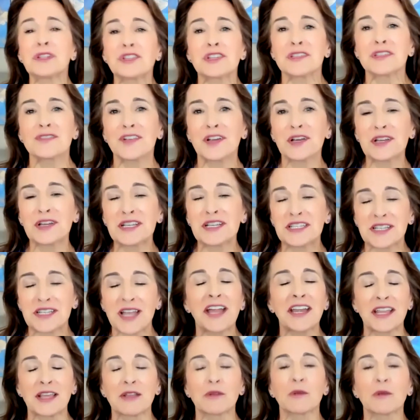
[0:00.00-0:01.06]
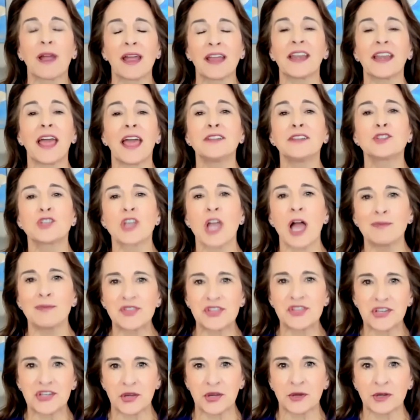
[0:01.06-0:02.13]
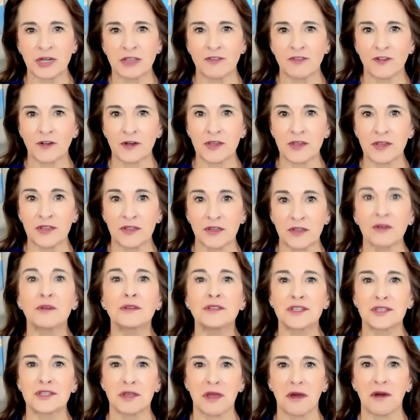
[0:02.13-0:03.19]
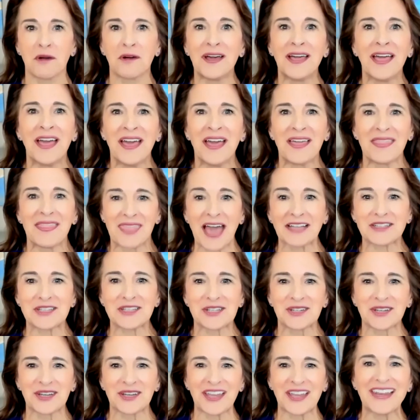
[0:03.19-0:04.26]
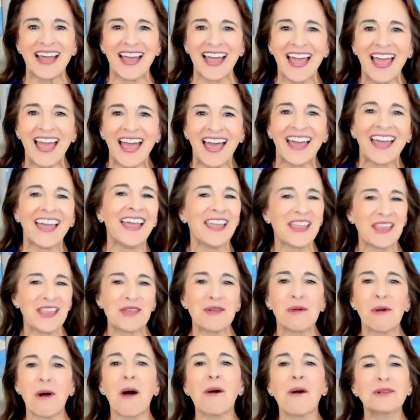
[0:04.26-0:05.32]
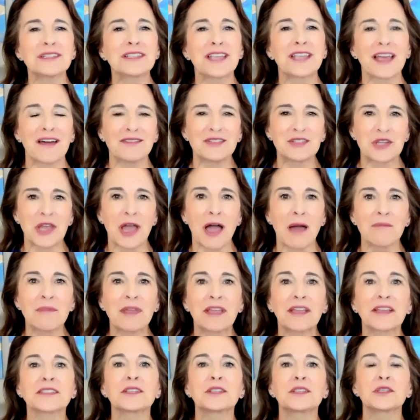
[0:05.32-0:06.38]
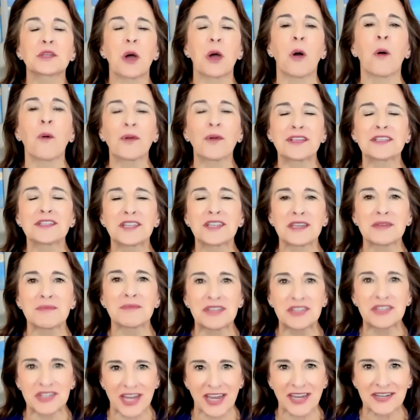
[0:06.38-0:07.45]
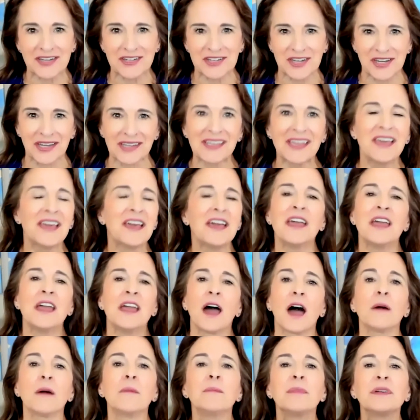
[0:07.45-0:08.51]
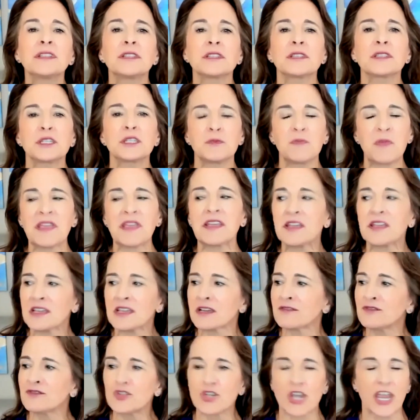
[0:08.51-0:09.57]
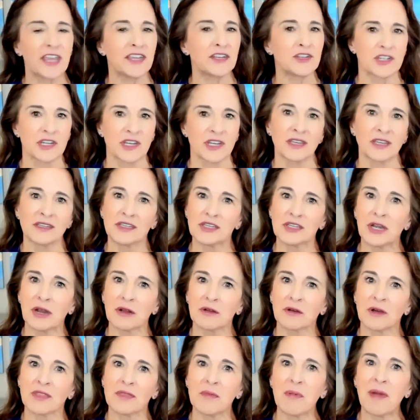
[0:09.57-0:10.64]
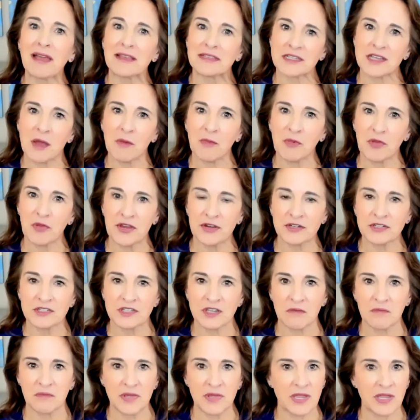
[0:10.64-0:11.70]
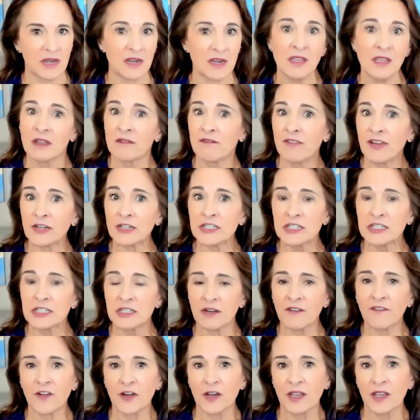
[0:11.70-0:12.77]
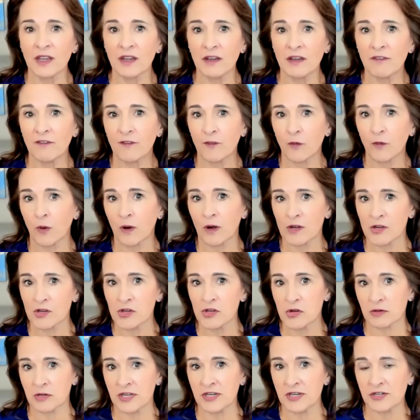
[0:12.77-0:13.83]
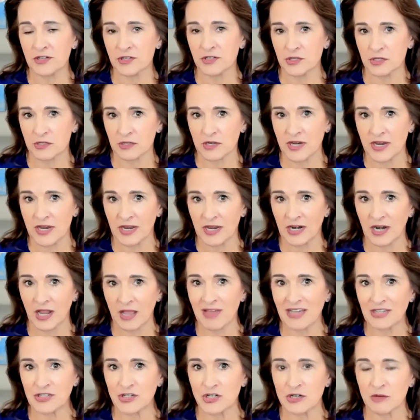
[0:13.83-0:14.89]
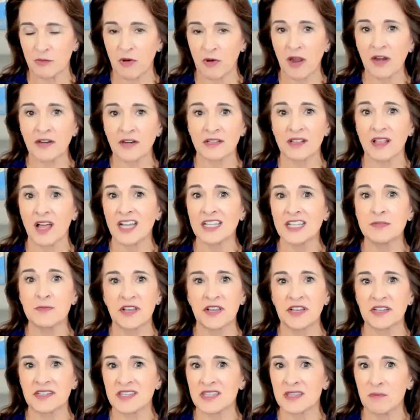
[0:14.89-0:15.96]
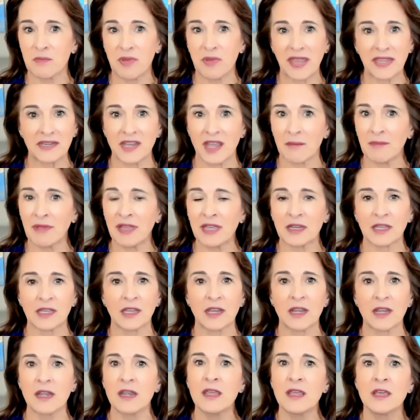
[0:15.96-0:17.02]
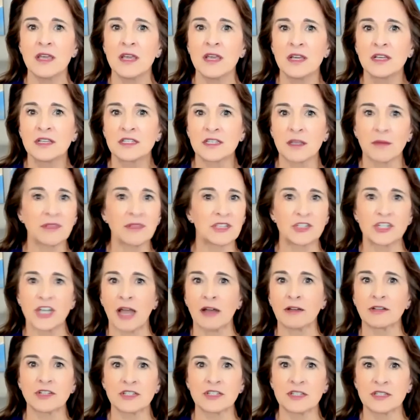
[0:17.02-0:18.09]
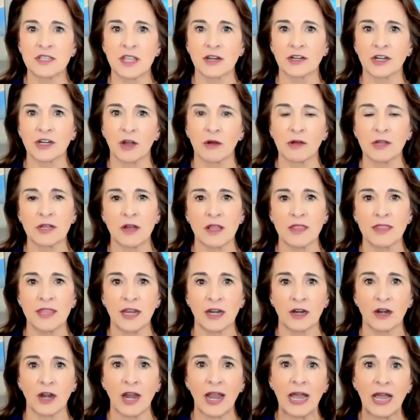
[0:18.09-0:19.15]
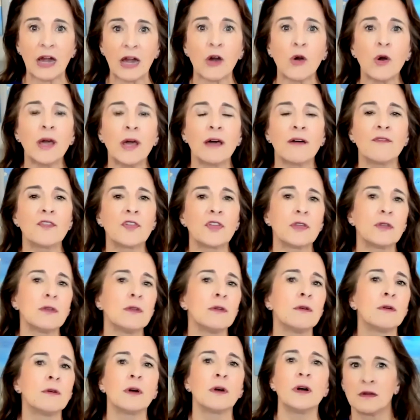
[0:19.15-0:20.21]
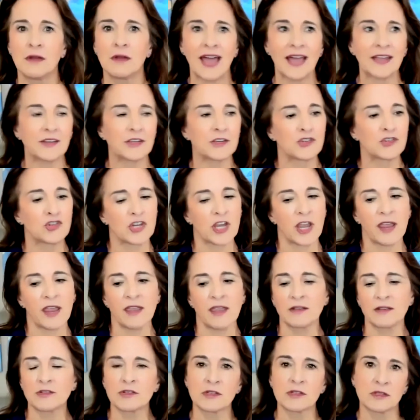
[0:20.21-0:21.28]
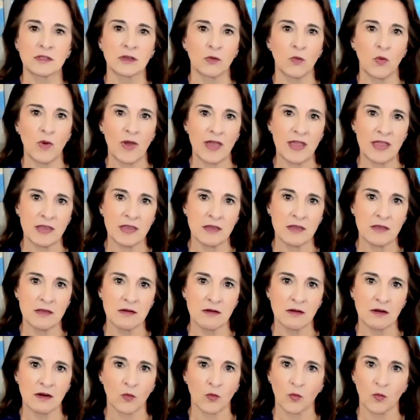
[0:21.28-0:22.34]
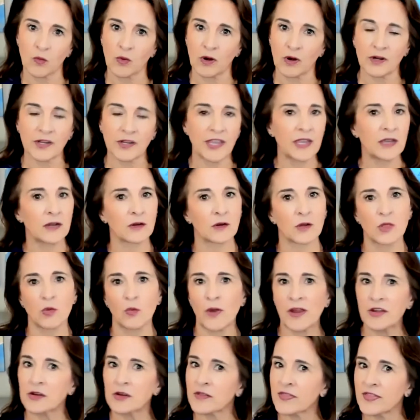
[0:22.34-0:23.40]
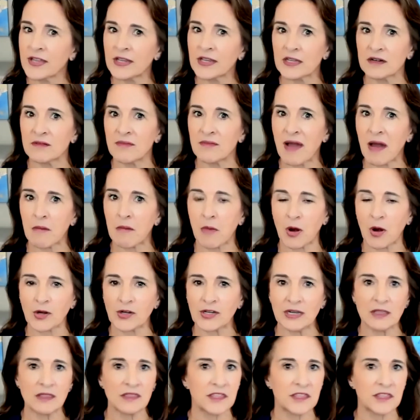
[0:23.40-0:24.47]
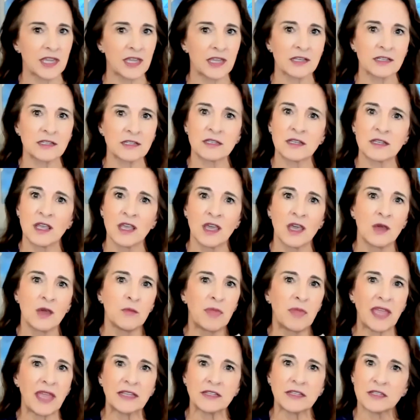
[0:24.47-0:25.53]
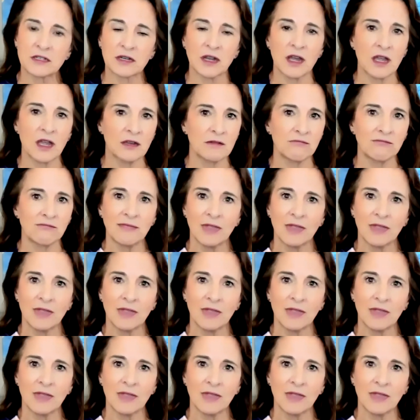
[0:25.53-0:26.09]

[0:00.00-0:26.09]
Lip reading: is very exciting, right? And job security for you. So that's good. You will always have a job because it's always going to be changing. But speaking of changing, the past couple of years have been very different for your industry, and I imagine your product lines, because of the pandemic and some of the challenges that are going on there. How have you had to change the way you're working or the way you're thinking about marketing things based on,